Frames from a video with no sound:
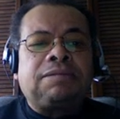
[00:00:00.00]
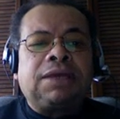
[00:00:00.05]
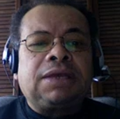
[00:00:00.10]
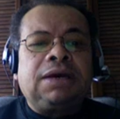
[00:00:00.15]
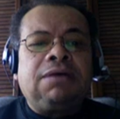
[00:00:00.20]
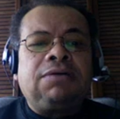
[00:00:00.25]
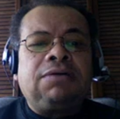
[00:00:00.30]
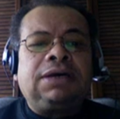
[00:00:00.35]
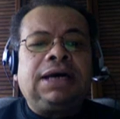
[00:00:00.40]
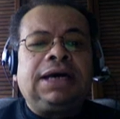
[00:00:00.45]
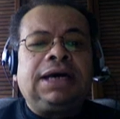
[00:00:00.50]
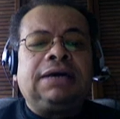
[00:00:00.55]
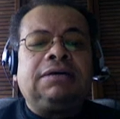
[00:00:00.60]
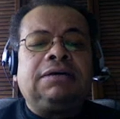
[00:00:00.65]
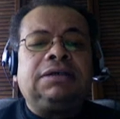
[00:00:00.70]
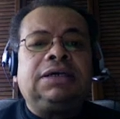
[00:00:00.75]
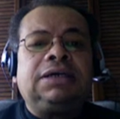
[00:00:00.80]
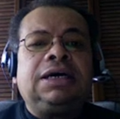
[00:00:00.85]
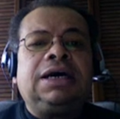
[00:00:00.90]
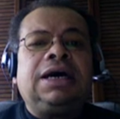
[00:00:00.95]
Okay,
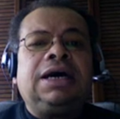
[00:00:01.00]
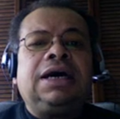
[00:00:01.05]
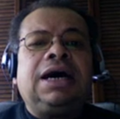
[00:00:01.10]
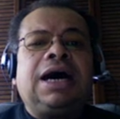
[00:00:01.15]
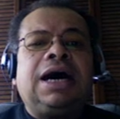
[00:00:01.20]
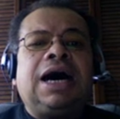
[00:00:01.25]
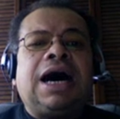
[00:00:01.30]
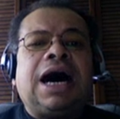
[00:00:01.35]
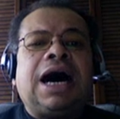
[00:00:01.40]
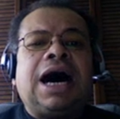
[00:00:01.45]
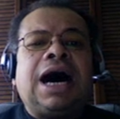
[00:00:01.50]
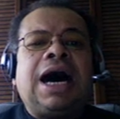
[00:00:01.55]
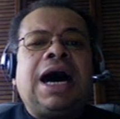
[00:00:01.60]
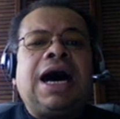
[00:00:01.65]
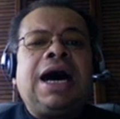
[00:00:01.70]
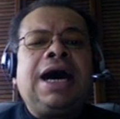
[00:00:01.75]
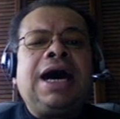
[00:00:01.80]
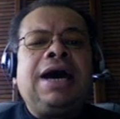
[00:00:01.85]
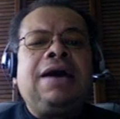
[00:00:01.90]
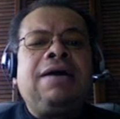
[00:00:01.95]

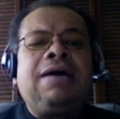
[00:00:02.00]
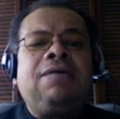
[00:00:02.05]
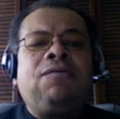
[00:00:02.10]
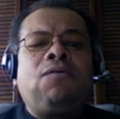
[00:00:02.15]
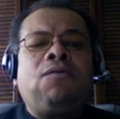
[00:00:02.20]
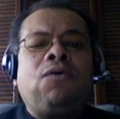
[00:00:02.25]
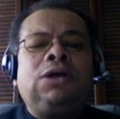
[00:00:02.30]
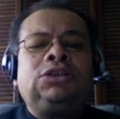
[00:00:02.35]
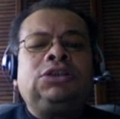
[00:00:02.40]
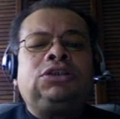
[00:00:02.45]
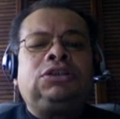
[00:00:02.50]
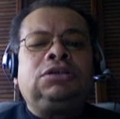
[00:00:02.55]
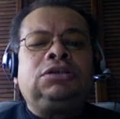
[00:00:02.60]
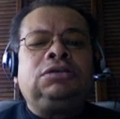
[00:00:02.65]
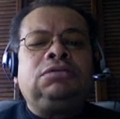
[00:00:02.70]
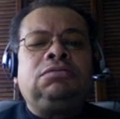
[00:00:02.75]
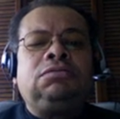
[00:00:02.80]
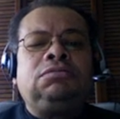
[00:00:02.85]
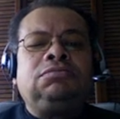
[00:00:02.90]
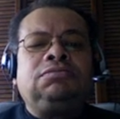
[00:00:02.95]
I want
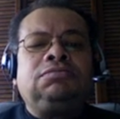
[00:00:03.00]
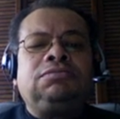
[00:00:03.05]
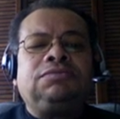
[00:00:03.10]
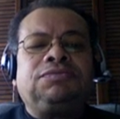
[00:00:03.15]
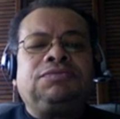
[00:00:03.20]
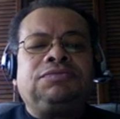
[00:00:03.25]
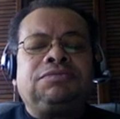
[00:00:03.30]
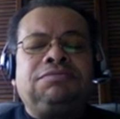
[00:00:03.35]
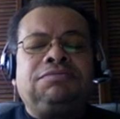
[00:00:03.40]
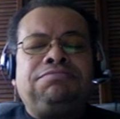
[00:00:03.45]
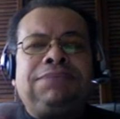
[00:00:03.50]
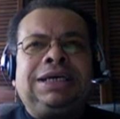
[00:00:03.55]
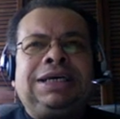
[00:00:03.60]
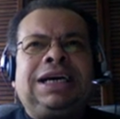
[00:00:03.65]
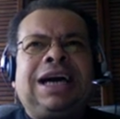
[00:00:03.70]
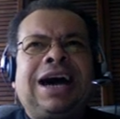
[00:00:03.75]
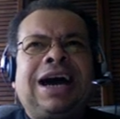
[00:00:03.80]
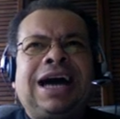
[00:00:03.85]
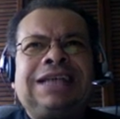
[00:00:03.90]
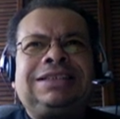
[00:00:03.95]
to be
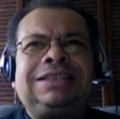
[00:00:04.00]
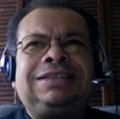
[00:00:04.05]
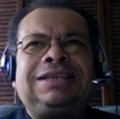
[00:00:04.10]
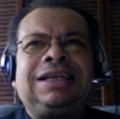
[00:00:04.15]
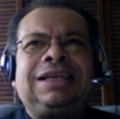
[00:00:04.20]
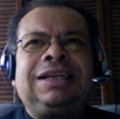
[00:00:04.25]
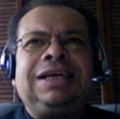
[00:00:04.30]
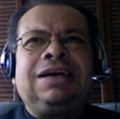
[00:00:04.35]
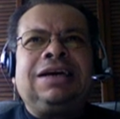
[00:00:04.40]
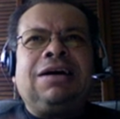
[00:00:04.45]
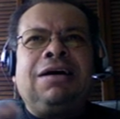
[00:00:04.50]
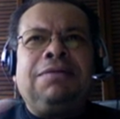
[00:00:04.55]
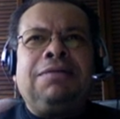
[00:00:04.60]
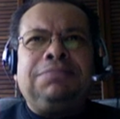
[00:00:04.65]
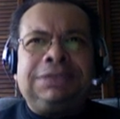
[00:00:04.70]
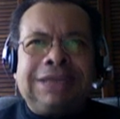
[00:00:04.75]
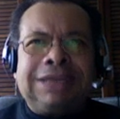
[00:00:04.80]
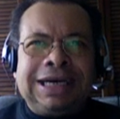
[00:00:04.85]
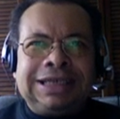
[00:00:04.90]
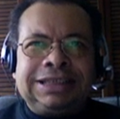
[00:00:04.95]
constantly
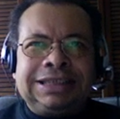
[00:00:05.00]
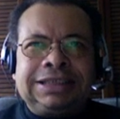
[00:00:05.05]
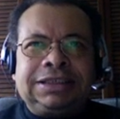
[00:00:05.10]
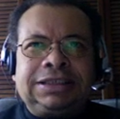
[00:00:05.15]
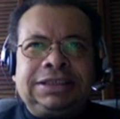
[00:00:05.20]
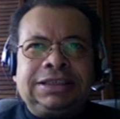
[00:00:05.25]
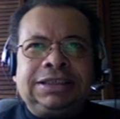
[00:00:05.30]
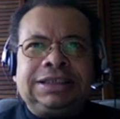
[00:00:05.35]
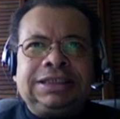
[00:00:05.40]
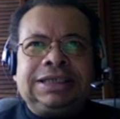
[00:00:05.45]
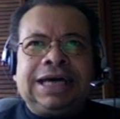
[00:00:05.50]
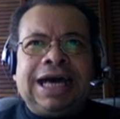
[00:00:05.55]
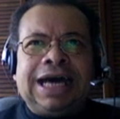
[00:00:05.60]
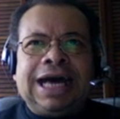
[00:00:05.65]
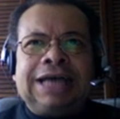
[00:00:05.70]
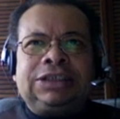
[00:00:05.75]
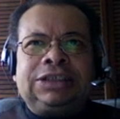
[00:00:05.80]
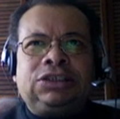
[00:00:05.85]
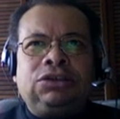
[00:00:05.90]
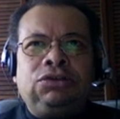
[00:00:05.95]
updated
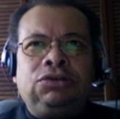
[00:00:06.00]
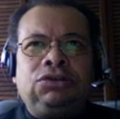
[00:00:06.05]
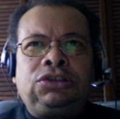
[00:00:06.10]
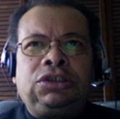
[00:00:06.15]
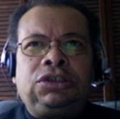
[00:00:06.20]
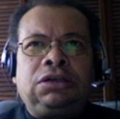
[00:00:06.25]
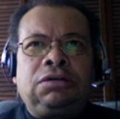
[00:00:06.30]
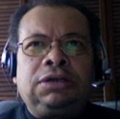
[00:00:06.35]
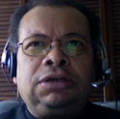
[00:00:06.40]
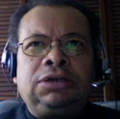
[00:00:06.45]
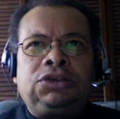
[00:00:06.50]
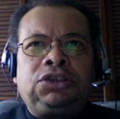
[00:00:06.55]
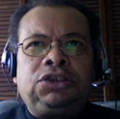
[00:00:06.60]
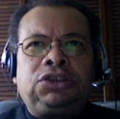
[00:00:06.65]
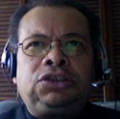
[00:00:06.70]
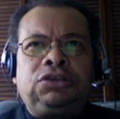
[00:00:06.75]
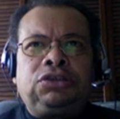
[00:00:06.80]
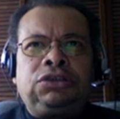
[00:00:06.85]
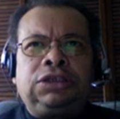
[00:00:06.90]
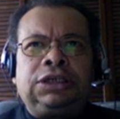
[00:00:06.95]
as new
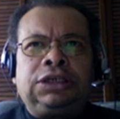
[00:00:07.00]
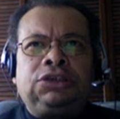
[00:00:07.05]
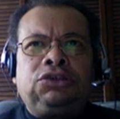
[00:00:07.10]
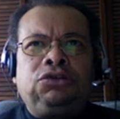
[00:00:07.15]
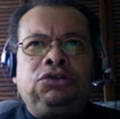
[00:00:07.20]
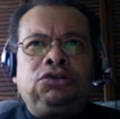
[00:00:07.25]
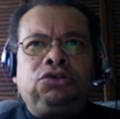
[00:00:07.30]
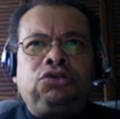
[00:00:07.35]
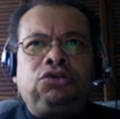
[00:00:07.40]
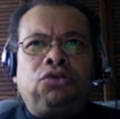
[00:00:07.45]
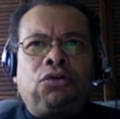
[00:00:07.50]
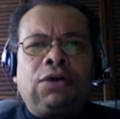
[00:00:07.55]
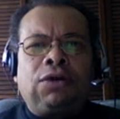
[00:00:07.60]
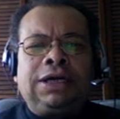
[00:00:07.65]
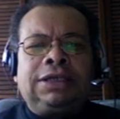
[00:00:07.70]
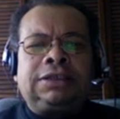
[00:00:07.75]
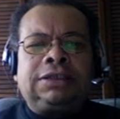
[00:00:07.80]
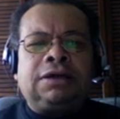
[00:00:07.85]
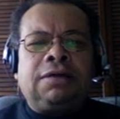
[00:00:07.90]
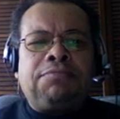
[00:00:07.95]

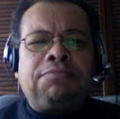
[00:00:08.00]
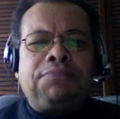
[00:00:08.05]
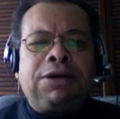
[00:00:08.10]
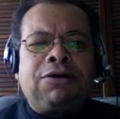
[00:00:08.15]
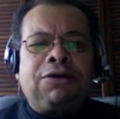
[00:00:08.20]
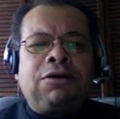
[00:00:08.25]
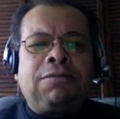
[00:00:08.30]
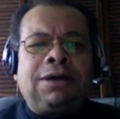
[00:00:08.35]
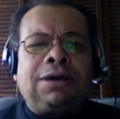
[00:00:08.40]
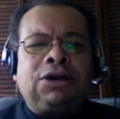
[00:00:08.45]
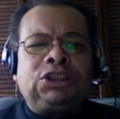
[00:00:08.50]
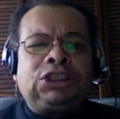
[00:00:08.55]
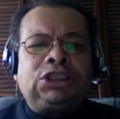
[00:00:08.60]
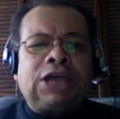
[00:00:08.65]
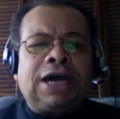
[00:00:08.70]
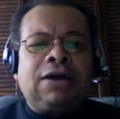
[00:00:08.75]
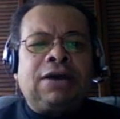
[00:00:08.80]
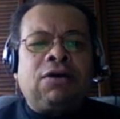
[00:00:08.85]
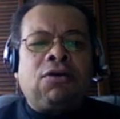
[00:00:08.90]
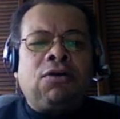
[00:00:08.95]
stories appear about
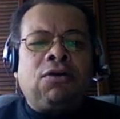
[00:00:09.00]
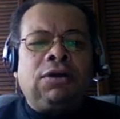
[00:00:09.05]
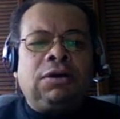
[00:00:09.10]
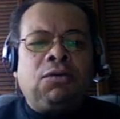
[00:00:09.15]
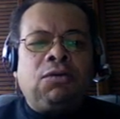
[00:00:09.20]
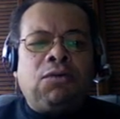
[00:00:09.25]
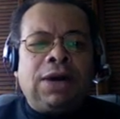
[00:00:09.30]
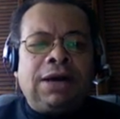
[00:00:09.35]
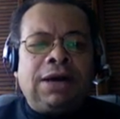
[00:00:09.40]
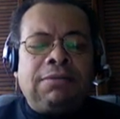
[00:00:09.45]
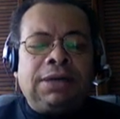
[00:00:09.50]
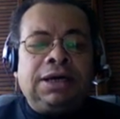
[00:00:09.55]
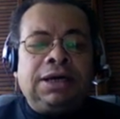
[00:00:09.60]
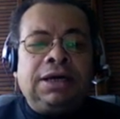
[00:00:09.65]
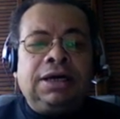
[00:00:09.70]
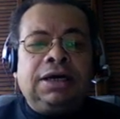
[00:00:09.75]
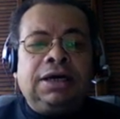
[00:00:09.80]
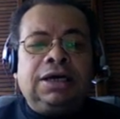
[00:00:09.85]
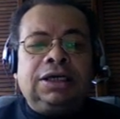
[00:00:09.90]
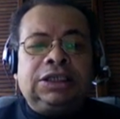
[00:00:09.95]
China on the web.
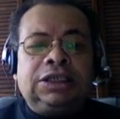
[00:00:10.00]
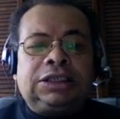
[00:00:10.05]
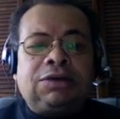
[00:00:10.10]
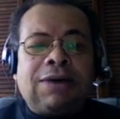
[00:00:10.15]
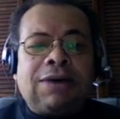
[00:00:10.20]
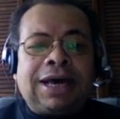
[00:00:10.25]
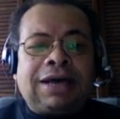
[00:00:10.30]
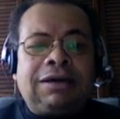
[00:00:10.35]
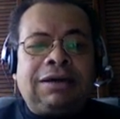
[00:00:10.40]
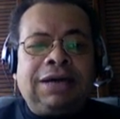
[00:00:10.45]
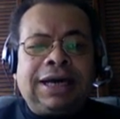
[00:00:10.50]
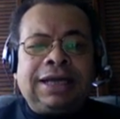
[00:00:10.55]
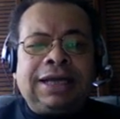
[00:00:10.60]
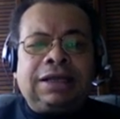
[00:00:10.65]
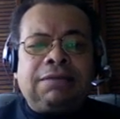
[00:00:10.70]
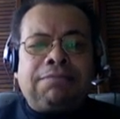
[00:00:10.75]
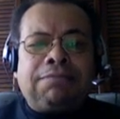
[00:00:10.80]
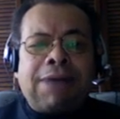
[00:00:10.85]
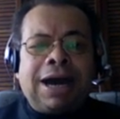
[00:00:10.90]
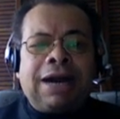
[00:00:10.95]
So I click at
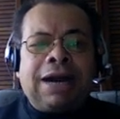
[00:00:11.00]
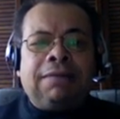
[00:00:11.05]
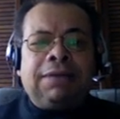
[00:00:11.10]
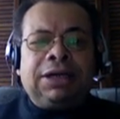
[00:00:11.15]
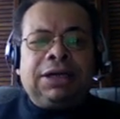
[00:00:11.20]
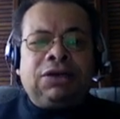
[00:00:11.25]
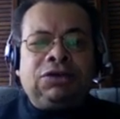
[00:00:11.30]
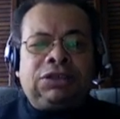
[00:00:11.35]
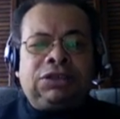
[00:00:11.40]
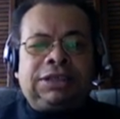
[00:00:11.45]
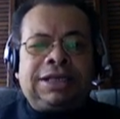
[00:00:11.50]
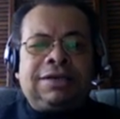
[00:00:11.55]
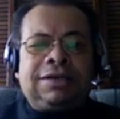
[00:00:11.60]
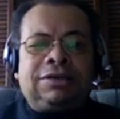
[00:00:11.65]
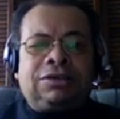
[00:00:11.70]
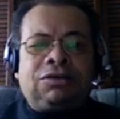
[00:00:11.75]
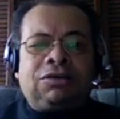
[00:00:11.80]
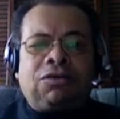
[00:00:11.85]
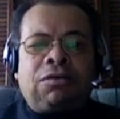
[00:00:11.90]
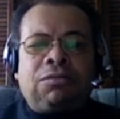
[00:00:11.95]
the bottom, and you'll see
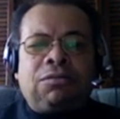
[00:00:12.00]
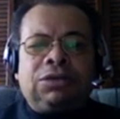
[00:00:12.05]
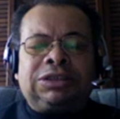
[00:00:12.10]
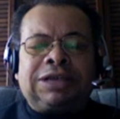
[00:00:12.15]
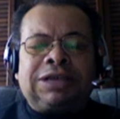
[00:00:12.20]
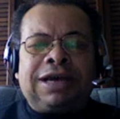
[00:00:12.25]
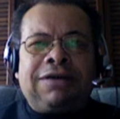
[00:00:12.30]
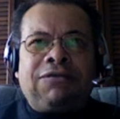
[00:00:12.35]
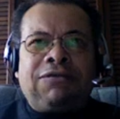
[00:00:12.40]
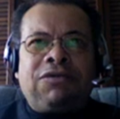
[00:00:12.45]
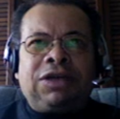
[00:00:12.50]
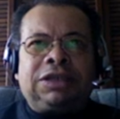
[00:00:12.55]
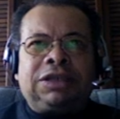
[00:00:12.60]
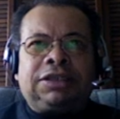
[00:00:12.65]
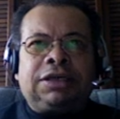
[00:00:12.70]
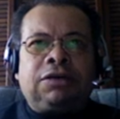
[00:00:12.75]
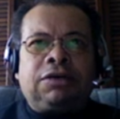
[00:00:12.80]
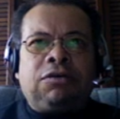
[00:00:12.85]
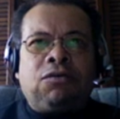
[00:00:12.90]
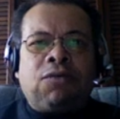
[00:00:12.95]
this on almost every
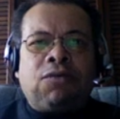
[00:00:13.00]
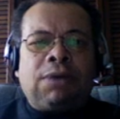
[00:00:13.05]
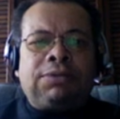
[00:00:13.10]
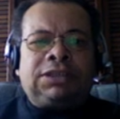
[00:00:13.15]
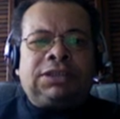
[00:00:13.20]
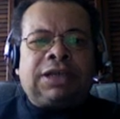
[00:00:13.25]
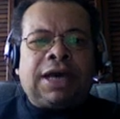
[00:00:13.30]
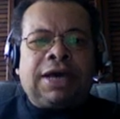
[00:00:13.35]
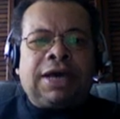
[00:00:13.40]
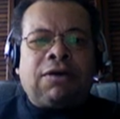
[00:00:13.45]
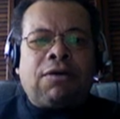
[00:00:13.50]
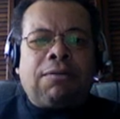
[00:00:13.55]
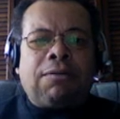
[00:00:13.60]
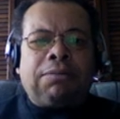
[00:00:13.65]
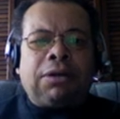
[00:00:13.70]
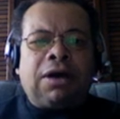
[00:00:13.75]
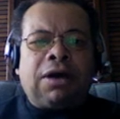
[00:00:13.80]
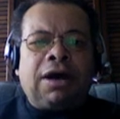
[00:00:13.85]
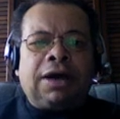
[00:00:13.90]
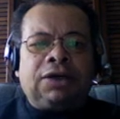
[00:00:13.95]
single website or
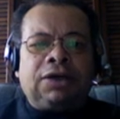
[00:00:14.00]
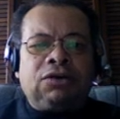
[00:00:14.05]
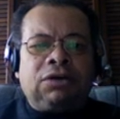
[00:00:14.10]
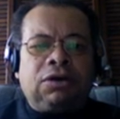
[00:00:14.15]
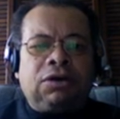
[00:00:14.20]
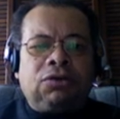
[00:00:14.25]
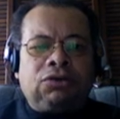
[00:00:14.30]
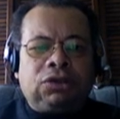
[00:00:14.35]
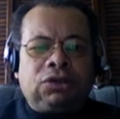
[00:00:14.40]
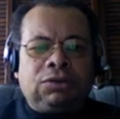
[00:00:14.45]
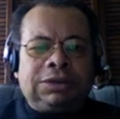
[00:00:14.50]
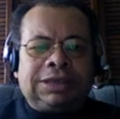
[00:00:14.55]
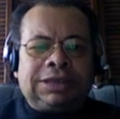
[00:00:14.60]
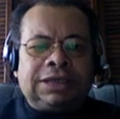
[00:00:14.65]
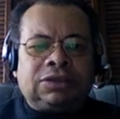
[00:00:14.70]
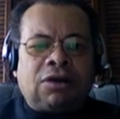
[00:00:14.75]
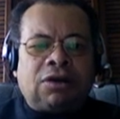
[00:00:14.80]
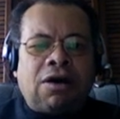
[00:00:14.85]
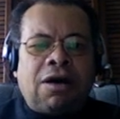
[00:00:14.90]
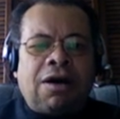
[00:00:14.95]
blog you go to. It
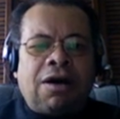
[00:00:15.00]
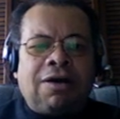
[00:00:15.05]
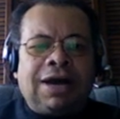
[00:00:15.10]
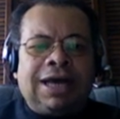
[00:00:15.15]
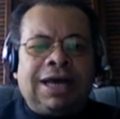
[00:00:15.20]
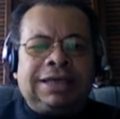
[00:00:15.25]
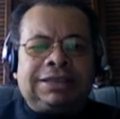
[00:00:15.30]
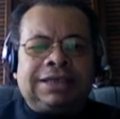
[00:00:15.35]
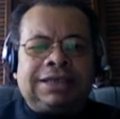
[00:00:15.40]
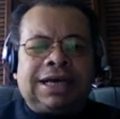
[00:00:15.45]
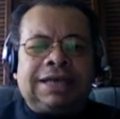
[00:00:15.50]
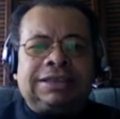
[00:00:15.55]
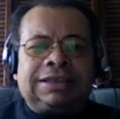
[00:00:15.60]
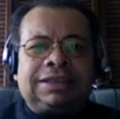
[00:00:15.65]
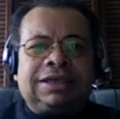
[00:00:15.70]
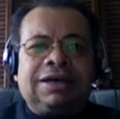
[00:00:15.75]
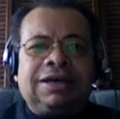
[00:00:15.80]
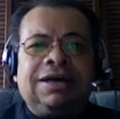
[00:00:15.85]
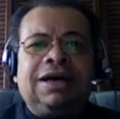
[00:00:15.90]
says RSS.